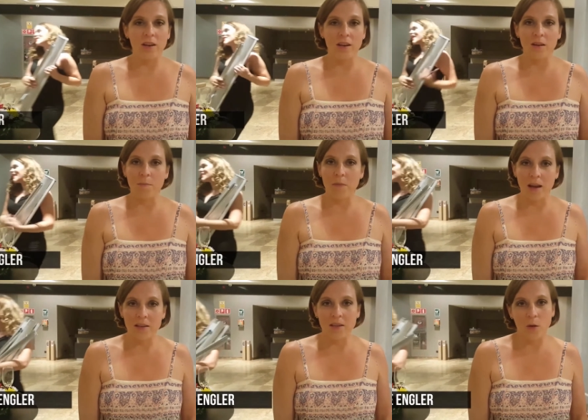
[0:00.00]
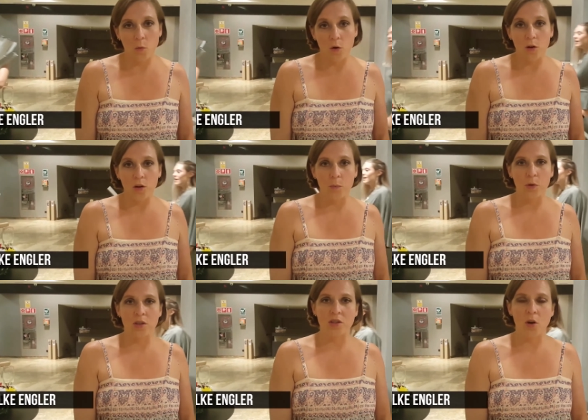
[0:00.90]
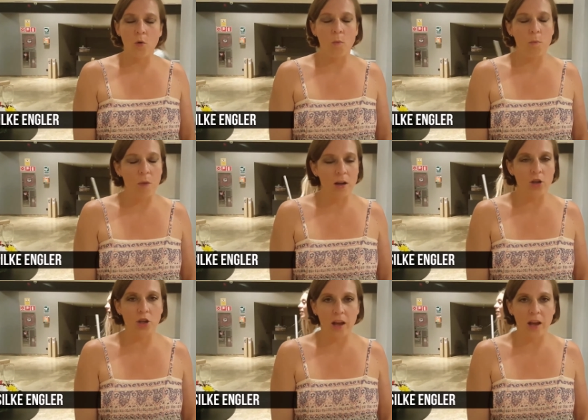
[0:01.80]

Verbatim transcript: really an amazing work. You put so much